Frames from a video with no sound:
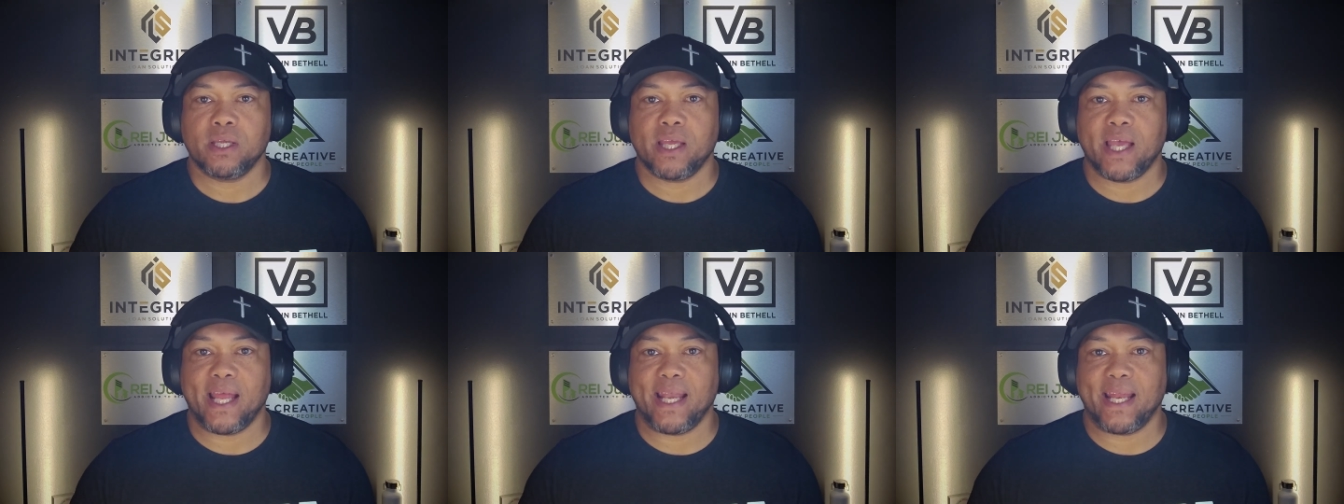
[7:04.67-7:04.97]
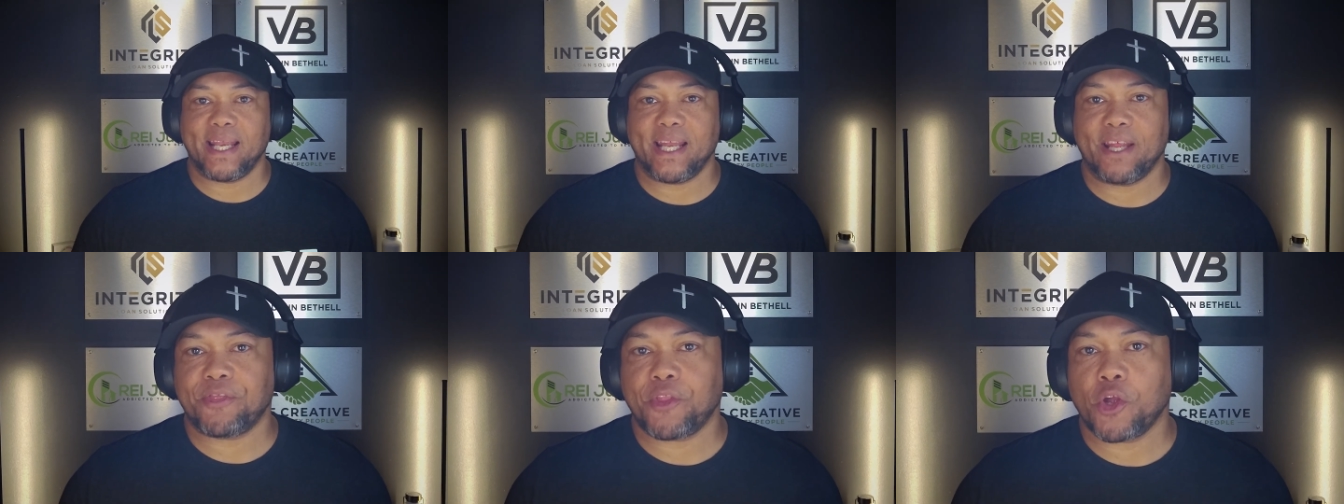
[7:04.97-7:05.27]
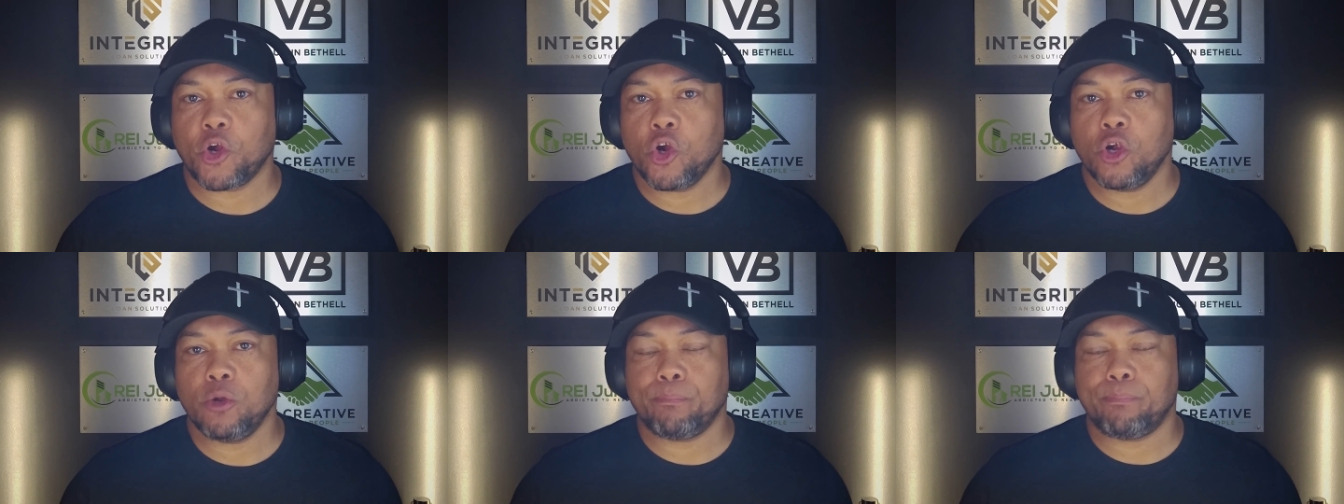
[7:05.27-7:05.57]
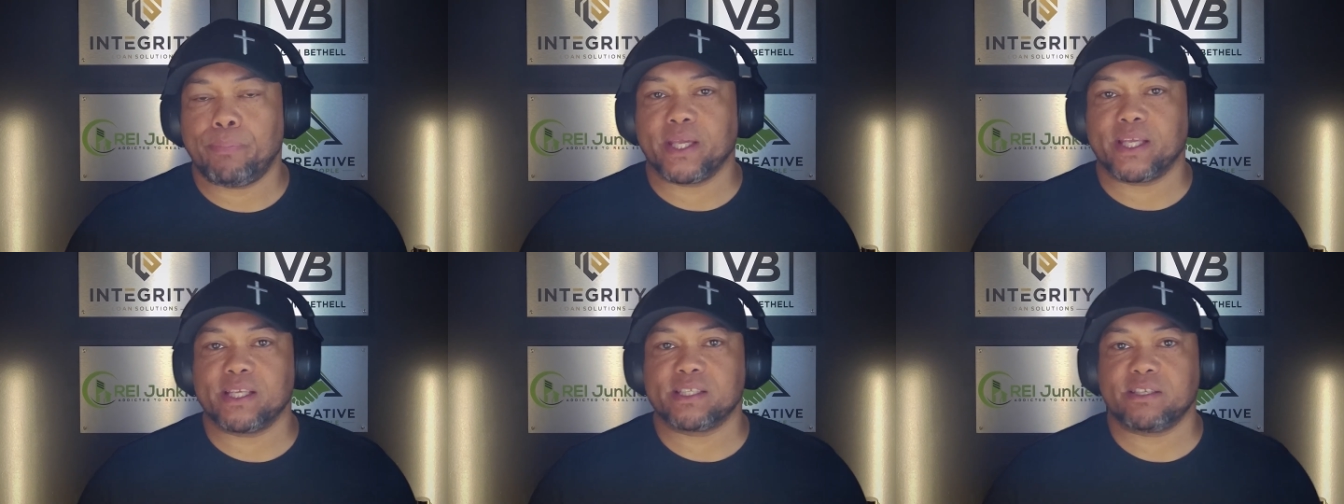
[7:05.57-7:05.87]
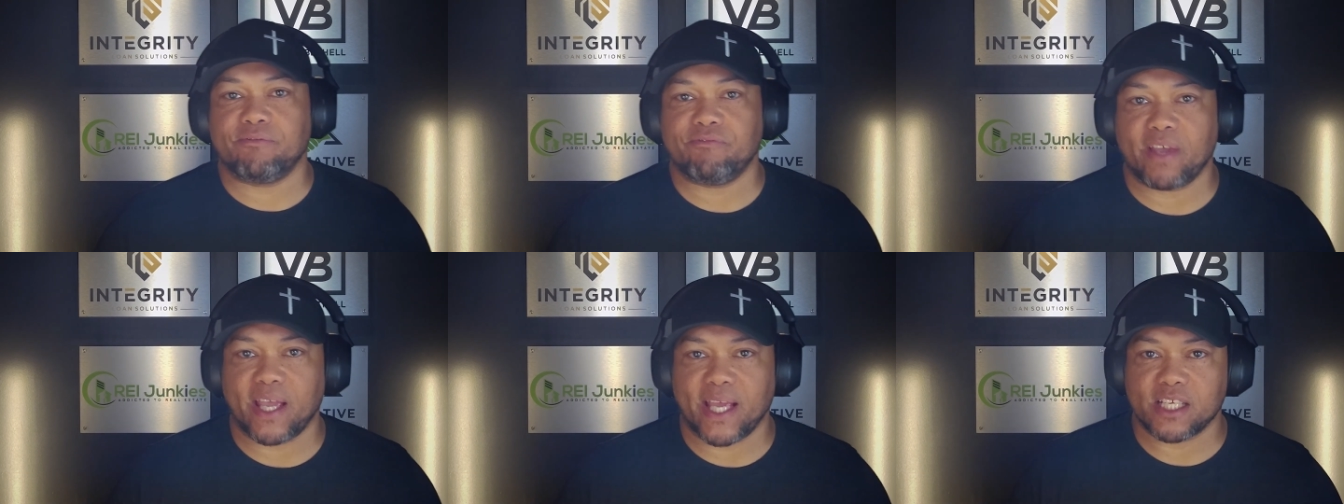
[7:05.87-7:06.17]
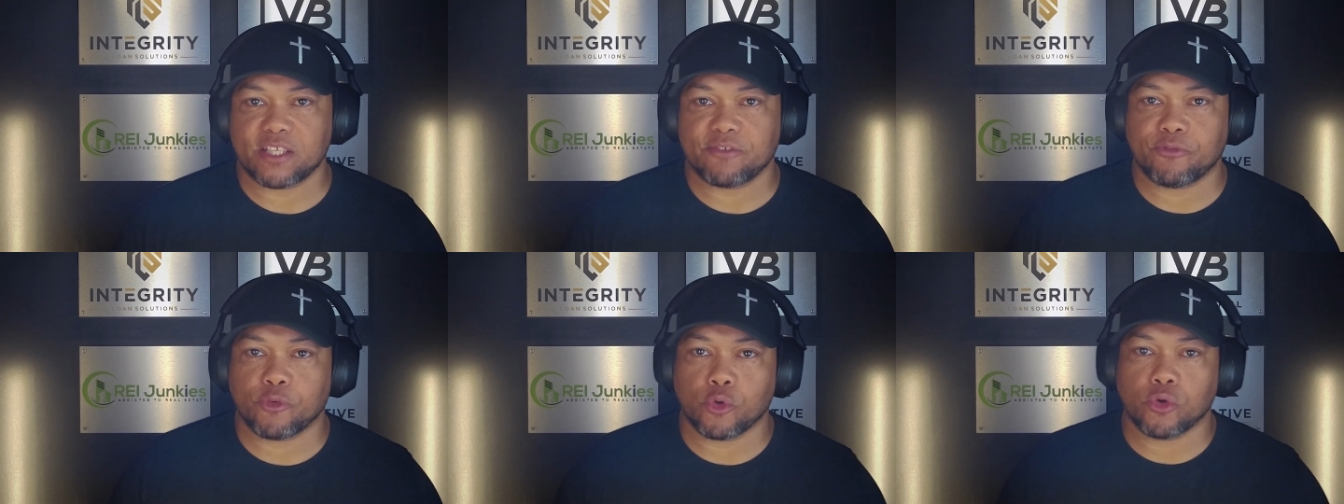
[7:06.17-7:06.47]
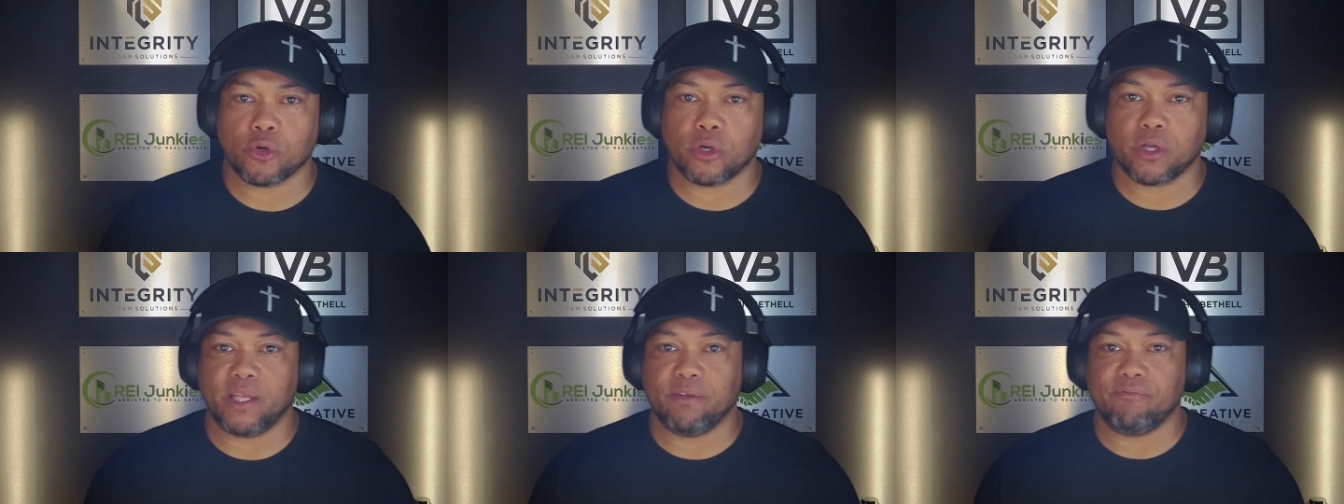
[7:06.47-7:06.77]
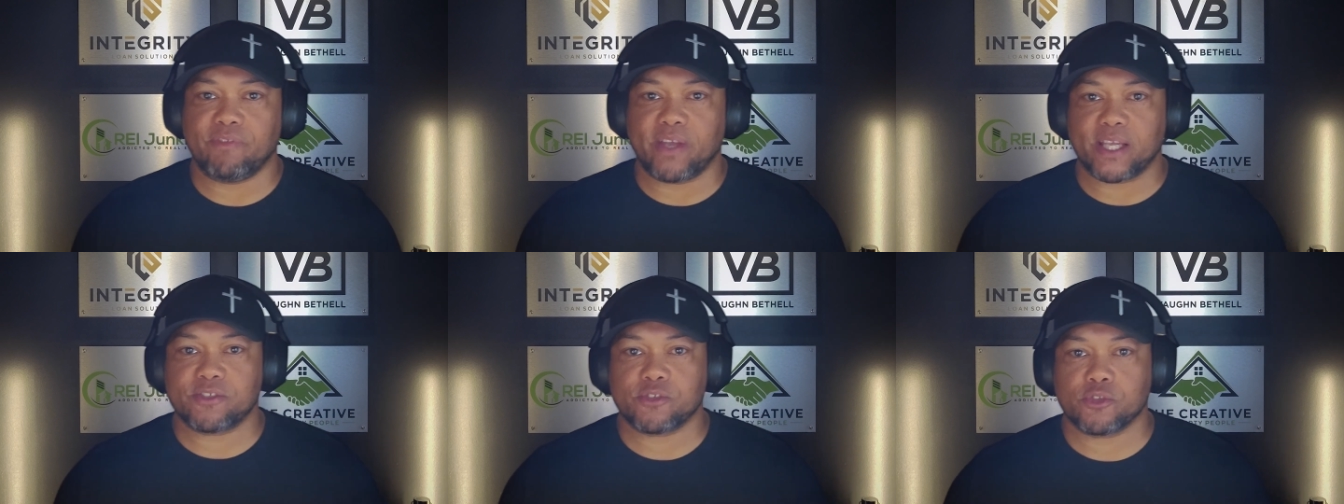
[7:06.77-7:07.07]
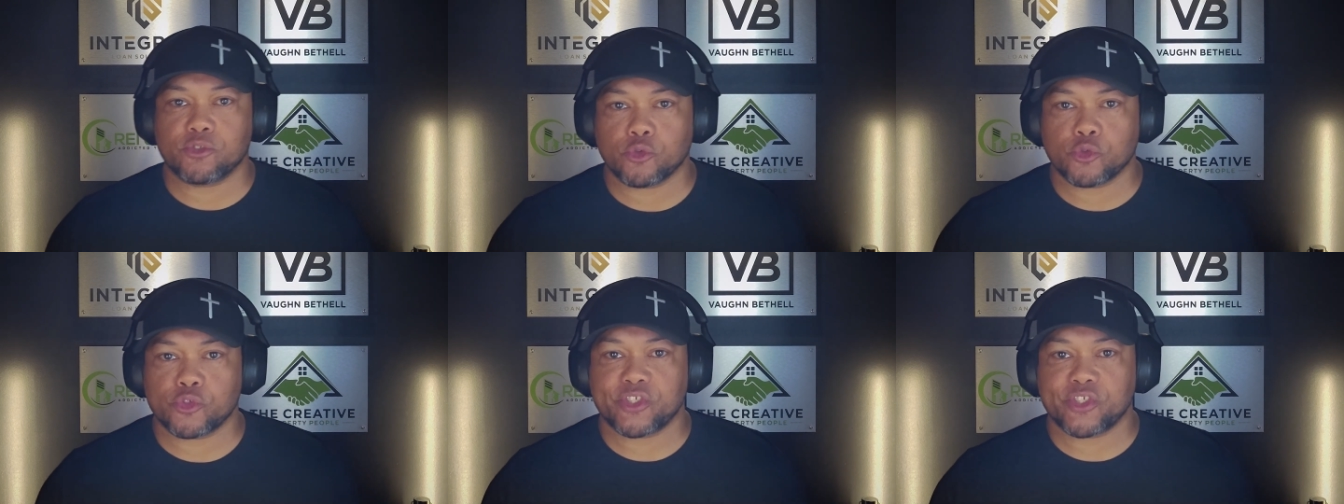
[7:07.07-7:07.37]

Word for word: And then the third biggest advantage for investors or